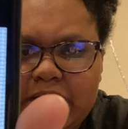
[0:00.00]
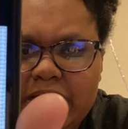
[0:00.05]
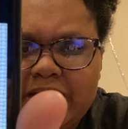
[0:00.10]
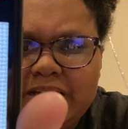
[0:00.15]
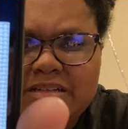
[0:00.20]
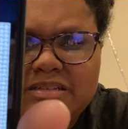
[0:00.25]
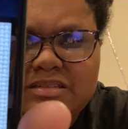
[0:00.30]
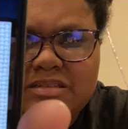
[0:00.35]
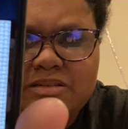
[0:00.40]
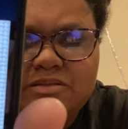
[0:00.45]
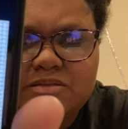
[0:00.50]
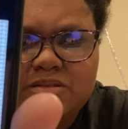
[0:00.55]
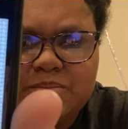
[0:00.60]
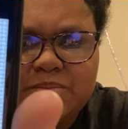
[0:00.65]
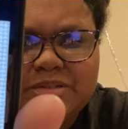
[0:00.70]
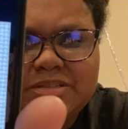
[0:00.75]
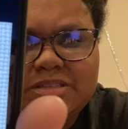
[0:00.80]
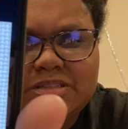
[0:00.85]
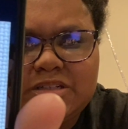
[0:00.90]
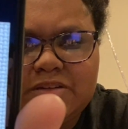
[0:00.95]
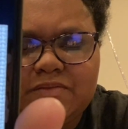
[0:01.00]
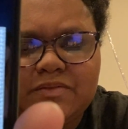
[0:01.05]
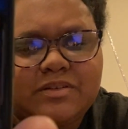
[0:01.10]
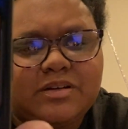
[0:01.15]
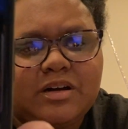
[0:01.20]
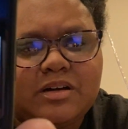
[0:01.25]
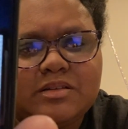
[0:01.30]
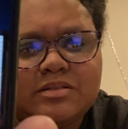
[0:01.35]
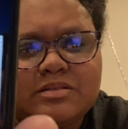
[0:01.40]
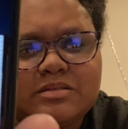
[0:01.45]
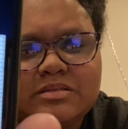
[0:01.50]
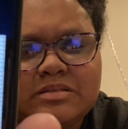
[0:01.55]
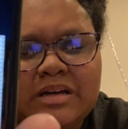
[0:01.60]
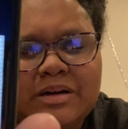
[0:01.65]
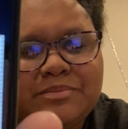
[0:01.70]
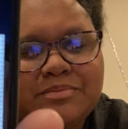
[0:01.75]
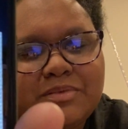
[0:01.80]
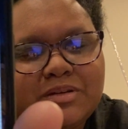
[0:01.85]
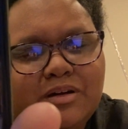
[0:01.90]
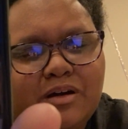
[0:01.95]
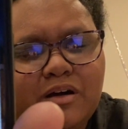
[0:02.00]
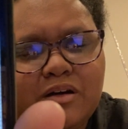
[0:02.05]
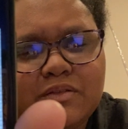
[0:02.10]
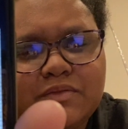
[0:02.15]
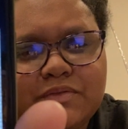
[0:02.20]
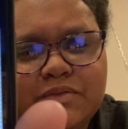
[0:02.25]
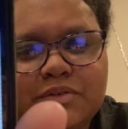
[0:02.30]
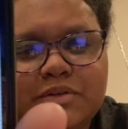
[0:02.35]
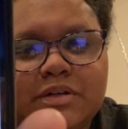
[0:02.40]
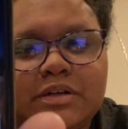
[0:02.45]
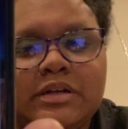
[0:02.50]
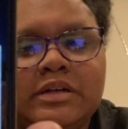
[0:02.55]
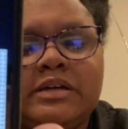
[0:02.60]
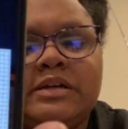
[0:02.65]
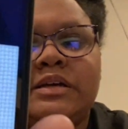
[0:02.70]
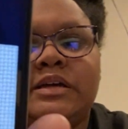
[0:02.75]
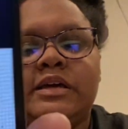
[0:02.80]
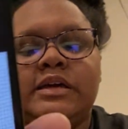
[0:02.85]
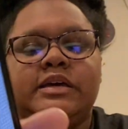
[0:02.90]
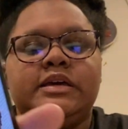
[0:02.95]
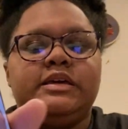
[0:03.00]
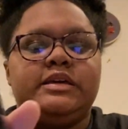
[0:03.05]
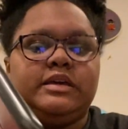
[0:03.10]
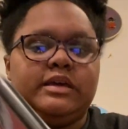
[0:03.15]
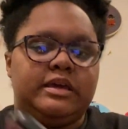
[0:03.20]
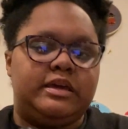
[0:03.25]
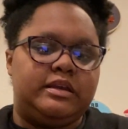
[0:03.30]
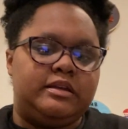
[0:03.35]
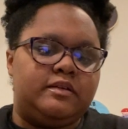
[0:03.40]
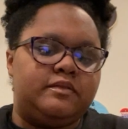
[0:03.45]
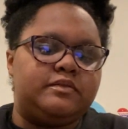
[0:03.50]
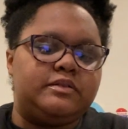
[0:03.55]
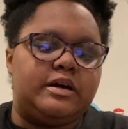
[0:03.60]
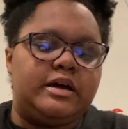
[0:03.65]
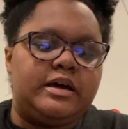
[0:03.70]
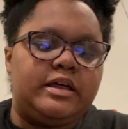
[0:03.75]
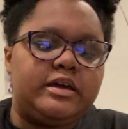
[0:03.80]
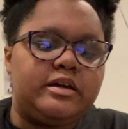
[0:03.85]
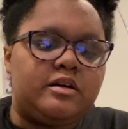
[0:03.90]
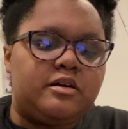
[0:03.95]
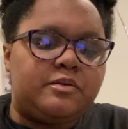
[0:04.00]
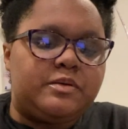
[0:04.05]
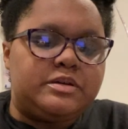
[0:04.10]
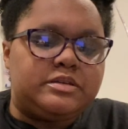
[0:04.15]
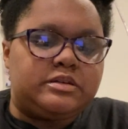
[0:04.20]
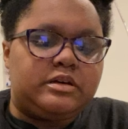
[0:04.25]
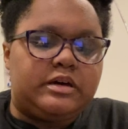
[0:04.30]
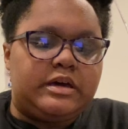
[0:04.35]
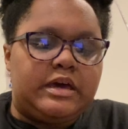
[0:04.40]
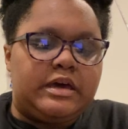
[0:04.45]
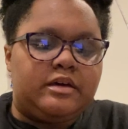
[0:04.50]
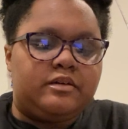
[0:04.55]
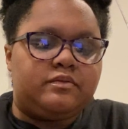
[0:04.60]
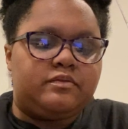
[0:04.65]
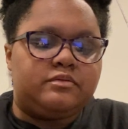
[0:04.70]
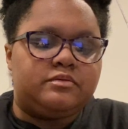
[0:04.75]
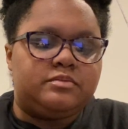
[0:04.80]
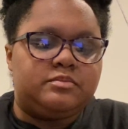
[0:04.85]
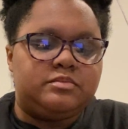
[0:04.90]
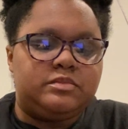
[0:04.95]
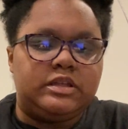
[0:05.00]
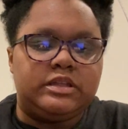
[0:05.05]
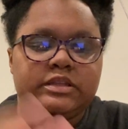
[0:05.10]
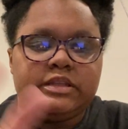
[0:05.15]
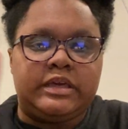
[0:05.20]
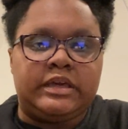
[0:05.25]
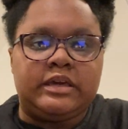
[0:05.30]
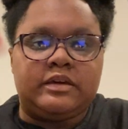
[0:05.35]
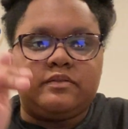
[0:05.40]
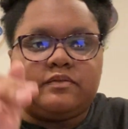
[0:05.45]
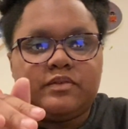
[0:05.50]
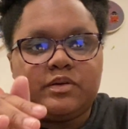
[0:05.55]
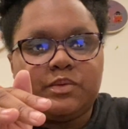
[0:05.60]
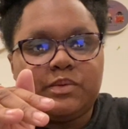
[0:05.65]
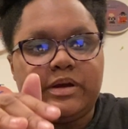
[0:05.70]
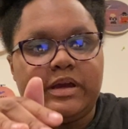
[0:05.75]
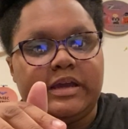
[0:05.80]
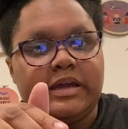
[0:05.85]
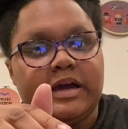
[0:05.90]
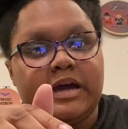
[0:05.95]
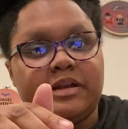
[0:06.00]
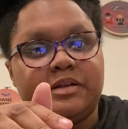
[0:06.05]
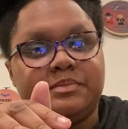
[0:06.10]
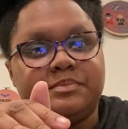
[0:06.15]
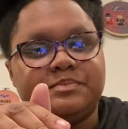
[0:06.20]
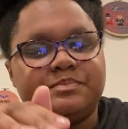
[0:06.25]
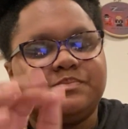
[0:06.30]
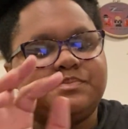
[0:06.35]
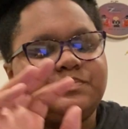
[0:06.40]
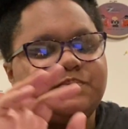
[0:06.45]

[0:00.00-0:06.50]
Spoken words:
I just used a bunch of different colors, not the called for. And like always, I'll have the link for where I got them